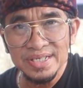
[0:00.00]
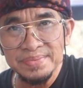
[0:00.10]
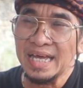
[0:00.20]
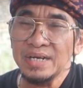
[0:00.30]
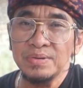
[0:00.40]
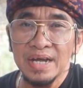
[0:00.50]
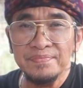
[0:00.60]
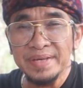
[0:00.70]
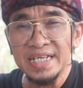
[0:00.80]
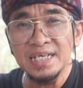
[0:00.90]
and who have
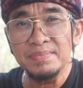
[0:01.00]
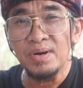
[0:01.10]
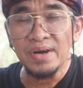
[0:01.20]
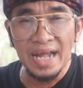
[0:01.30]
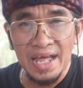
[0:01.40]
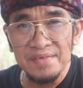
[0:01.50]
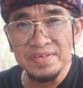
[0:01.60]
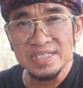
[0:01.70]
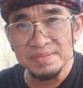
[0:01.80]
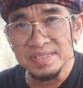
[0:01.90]
medium or
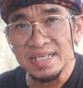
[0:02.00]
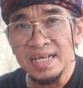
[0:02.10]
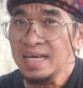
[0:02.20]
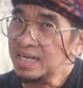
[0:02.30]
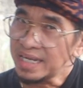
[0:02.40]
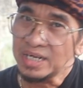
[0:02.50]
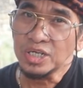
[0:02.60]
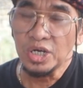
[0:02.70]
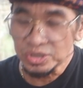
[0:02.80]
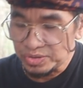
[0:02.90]
heavy symptoms can
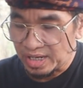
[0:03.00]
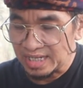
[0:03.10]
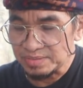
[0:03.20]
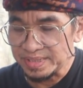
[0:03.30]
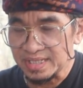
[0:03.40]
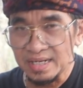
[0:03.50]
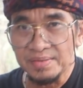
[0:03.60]
go to the hospital.